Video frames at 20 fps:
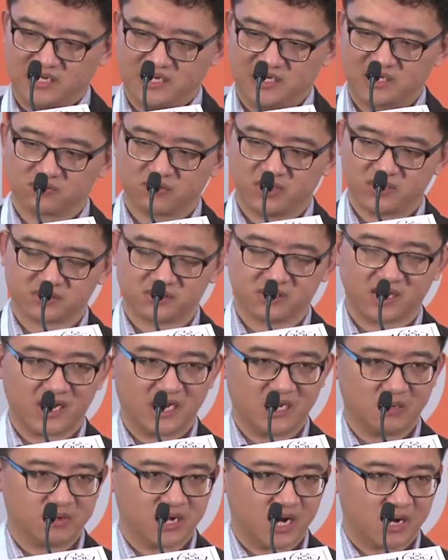integration and
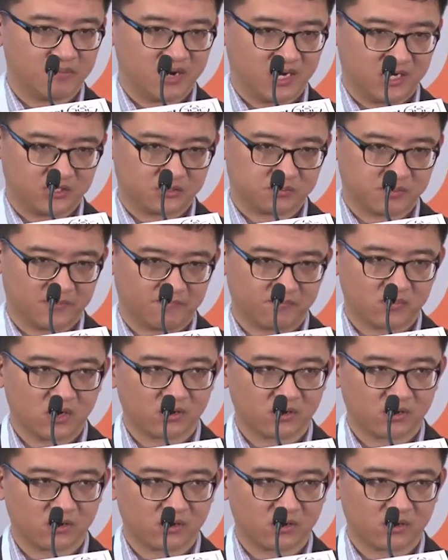API management.